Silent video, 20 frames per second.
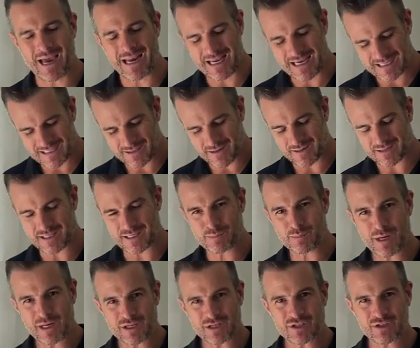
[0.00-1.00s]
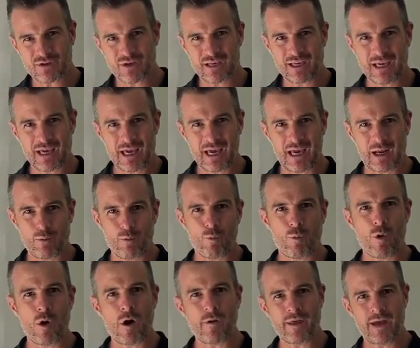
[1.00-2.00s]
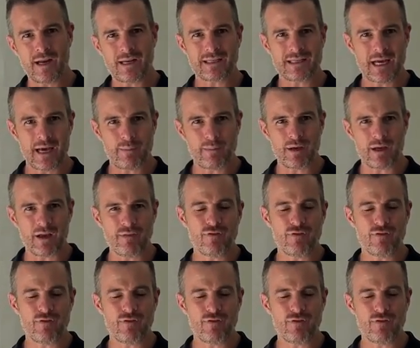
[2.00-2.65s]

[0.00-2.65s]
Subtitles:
and exercise as much as I can while that is happening?